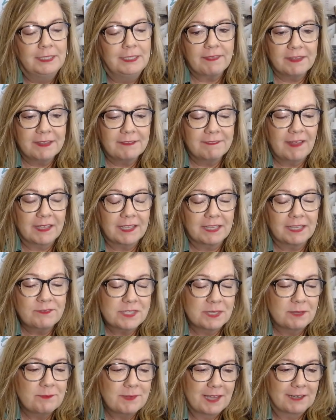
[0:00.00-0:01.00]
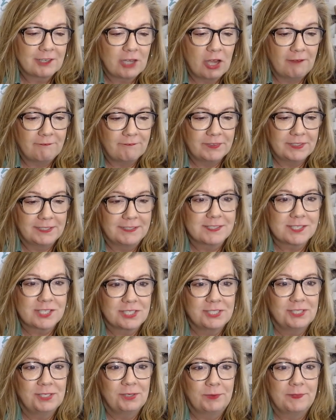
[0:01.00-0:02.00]
I think that gives them that confidence
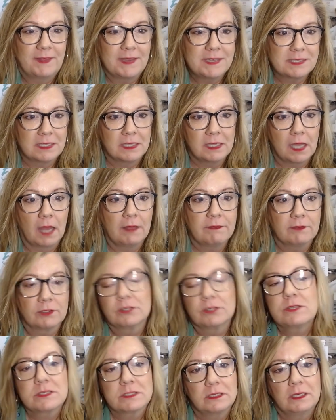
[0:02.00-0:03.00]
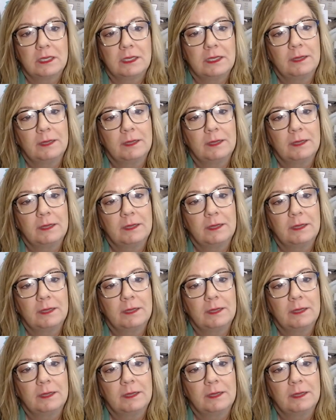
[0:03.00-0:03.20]
too when they see others,